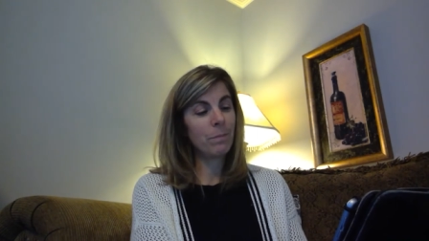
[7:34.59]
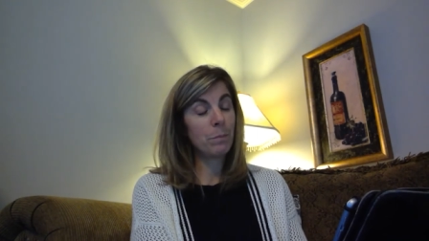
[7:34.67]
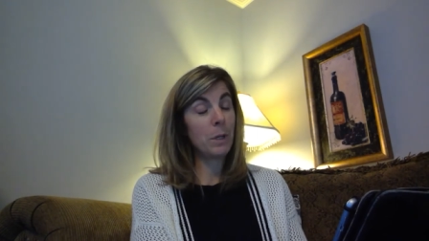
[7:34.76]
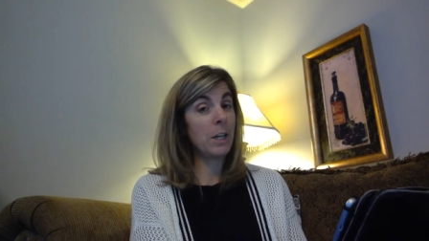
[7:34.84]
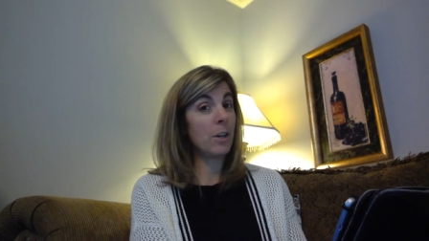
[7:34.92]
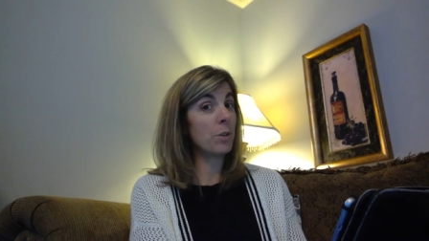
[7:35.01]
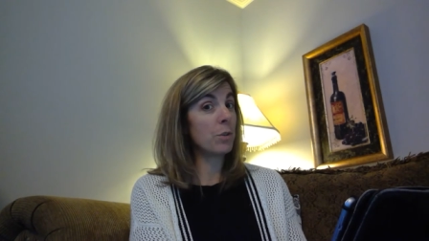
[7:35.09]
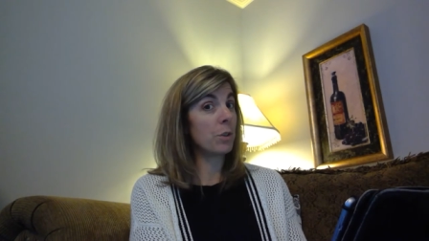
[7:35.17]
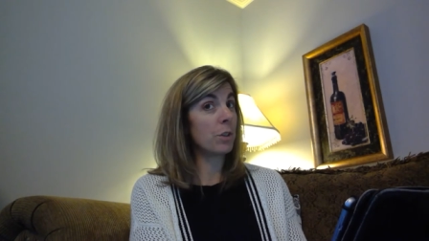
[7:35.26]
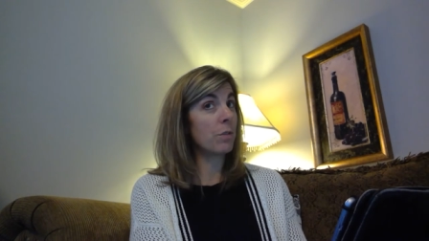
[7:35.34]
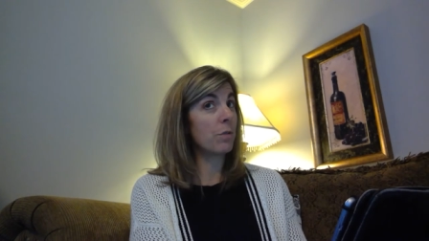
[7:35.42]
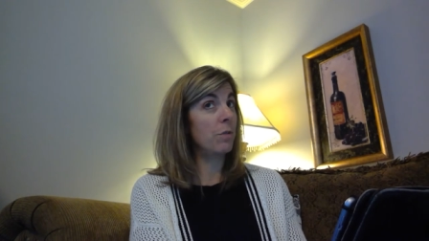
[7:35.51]
Pierre's
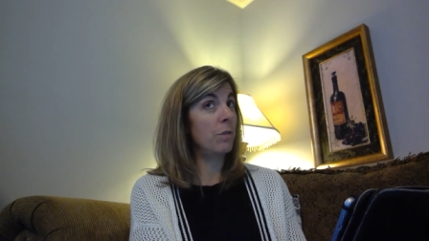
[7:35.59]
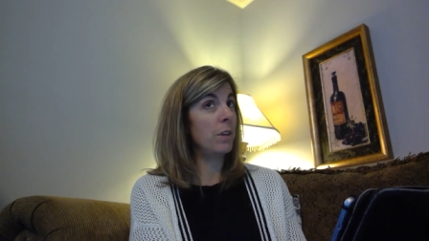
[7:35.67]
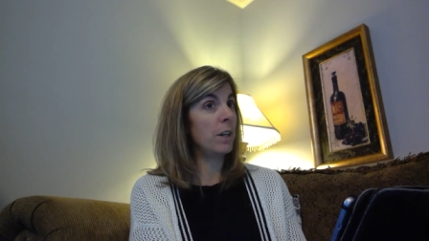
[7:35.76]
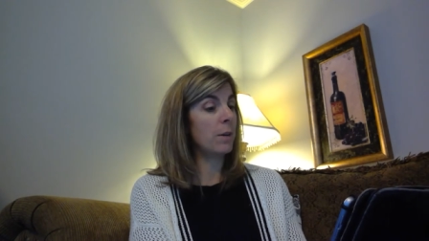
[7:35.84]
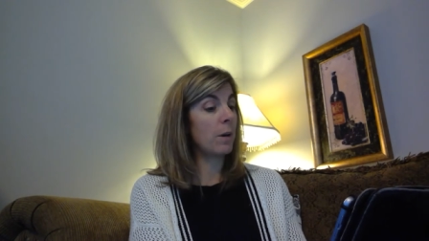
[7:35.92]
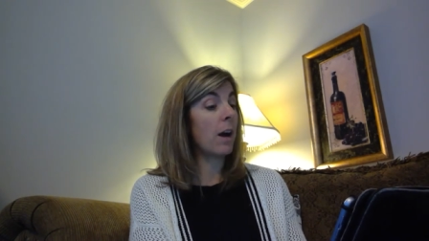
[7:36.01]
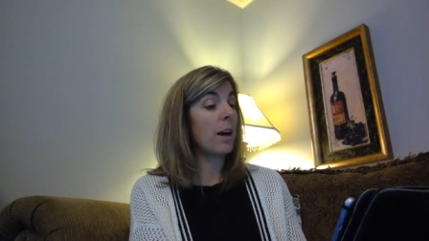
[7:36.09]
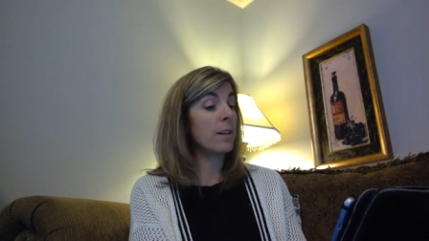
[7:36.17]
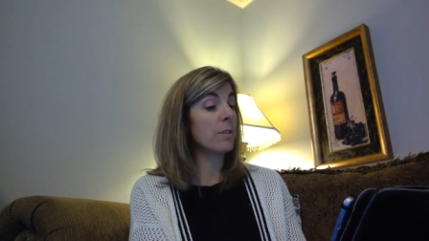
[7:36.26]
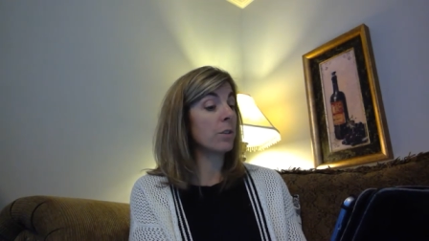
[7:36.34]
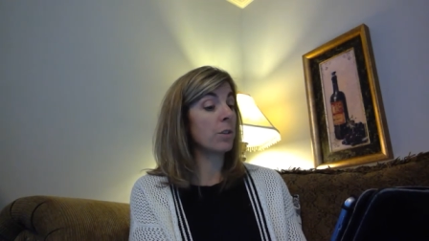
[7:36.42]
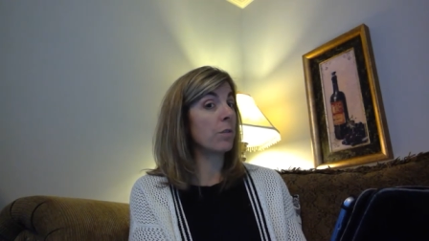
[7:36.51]
looked ve-
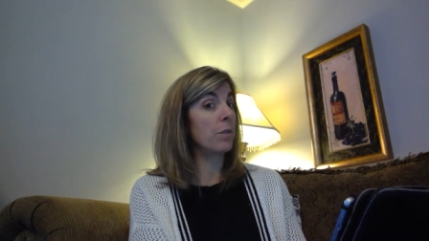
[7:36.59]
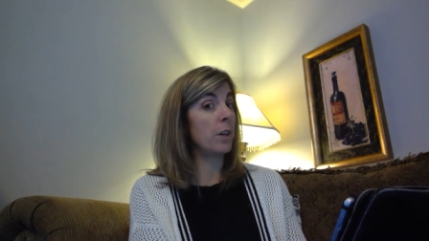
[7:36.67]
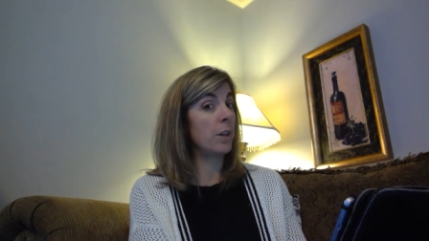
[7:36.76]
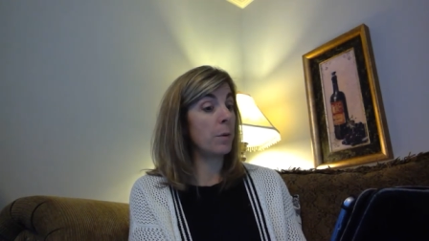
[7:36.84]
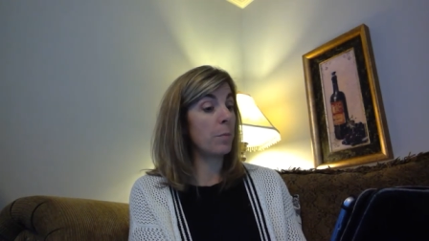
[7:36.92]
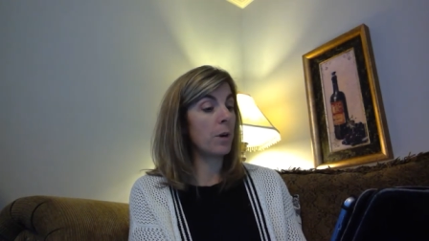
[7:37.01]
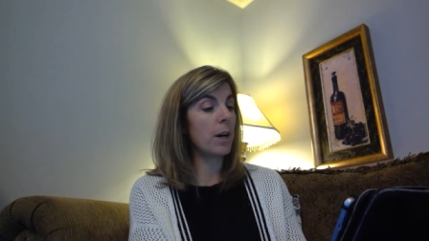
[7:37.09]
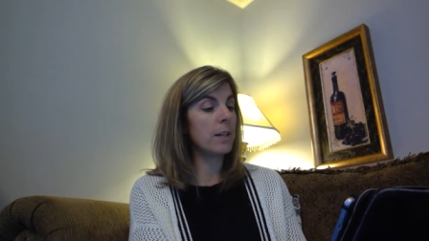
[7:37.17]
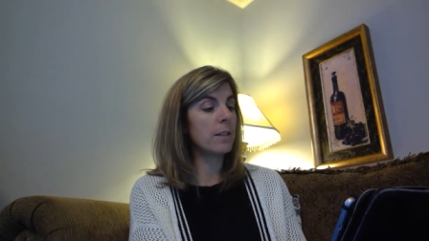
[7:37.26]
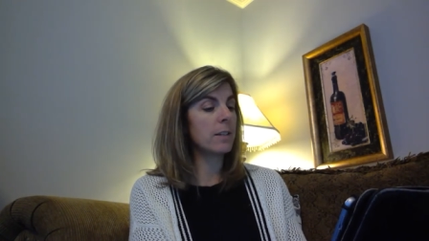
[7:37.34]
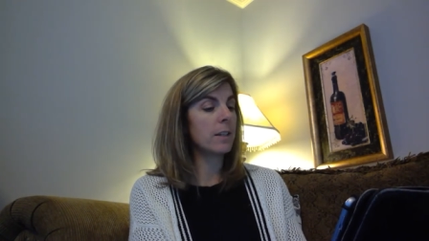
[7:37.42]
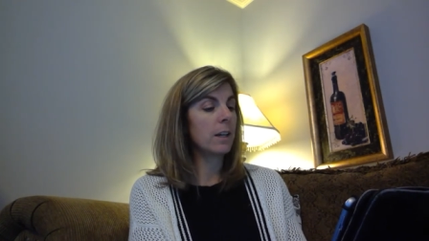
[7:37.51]
eyes looked very
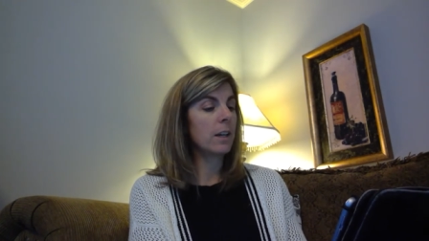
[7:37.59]
bright.